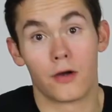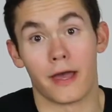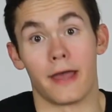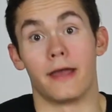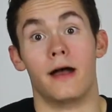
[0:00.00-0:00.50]

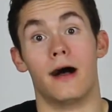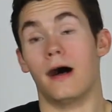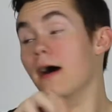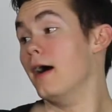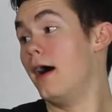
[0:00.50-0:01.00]
Okay,
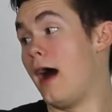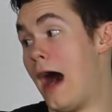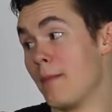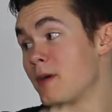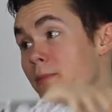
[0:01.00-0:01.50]

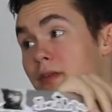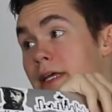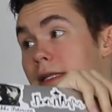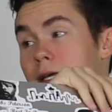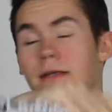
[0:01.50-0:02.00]
I'm
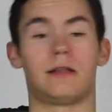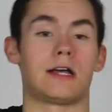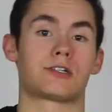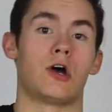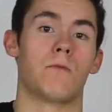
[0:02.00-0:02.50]
completely
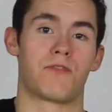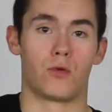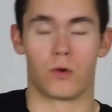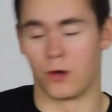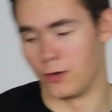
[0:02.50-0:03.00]
lost hope for
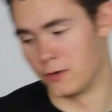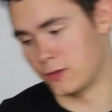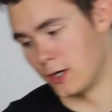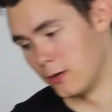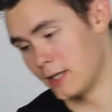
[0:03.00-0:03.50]
the world.
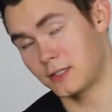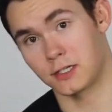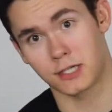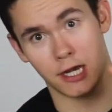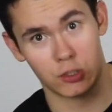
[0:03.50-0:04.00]
So let's
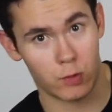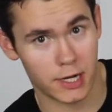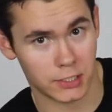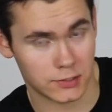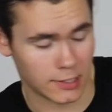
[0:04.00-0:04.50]
discuss what
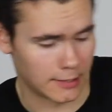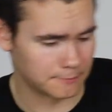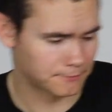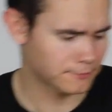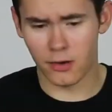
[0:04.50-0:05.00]
I just
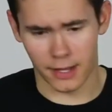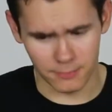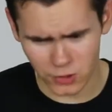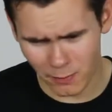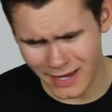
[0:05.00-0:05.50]
saw.
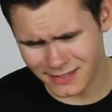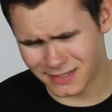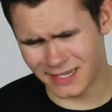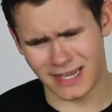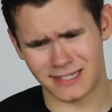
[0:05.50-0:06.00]
Okay, so
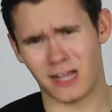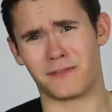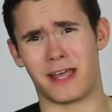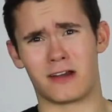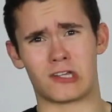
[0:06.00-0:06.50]
basically
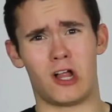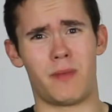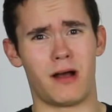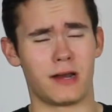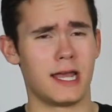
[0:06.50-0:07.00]
self-care is all
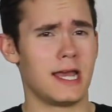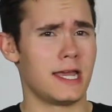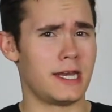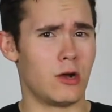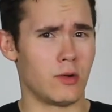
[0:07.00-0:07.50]
about,
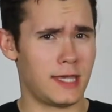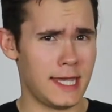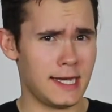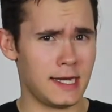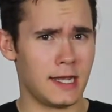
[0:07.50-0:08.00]
you know,
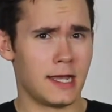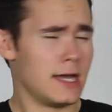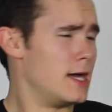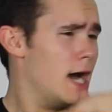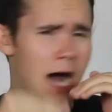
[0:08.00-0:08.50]
getting
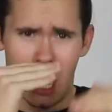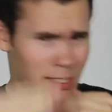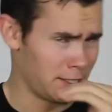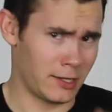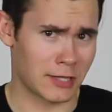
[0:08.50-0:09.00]
a
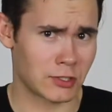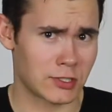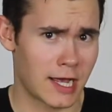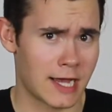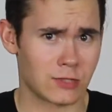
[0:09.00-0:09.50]
little
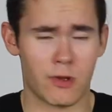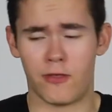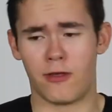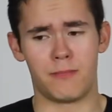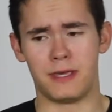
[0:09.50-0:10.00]
exercise,
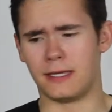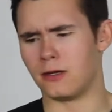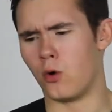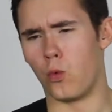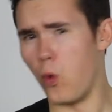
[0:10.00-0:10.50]
whether that
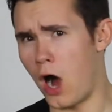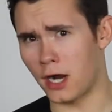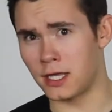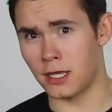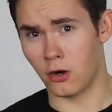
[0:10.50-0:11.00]
be
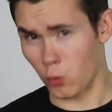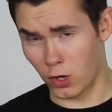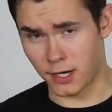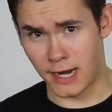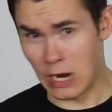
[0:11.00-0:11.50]
walking or
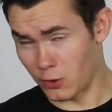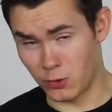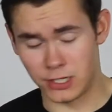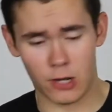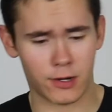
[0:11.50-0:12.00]
working out or
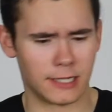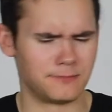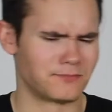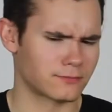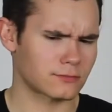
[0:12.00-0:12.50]
doing
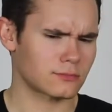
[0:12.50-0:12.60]
yoga,